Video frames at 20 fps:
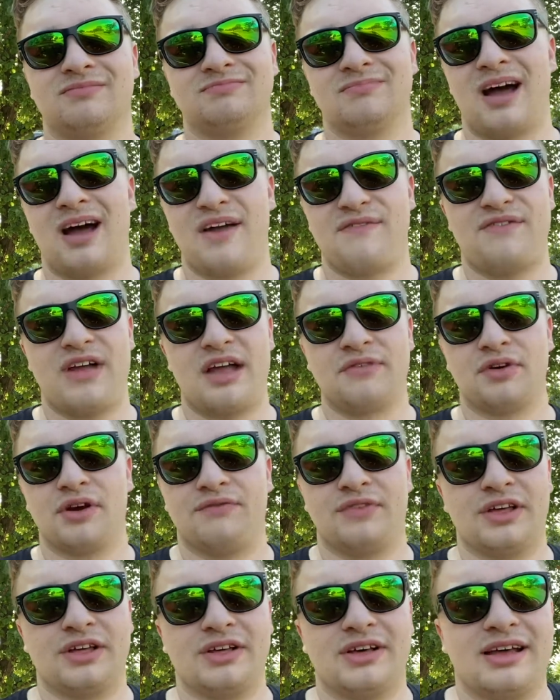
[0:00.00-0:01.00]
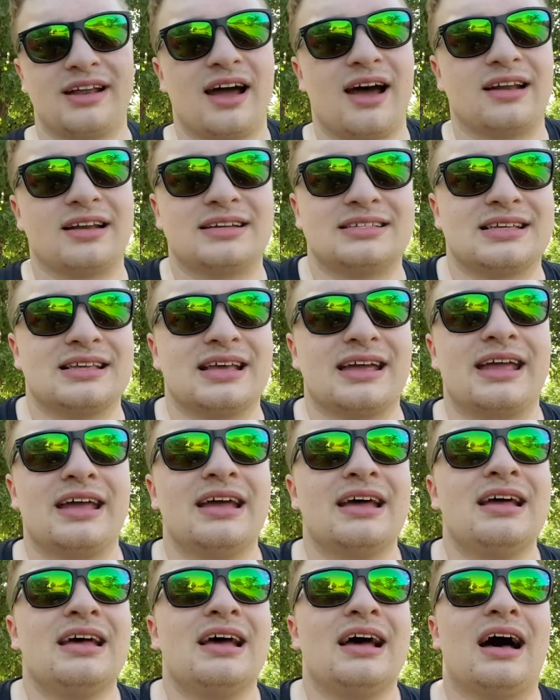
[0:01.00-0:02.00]
my favorite villain, honestly.
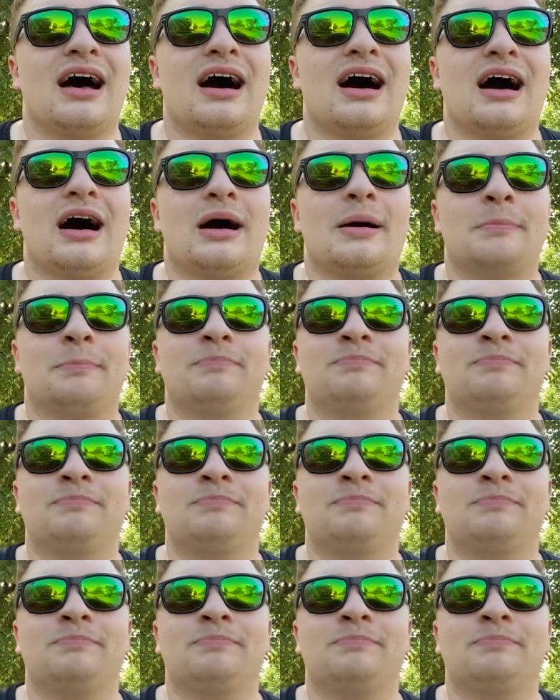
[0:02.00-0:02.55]
I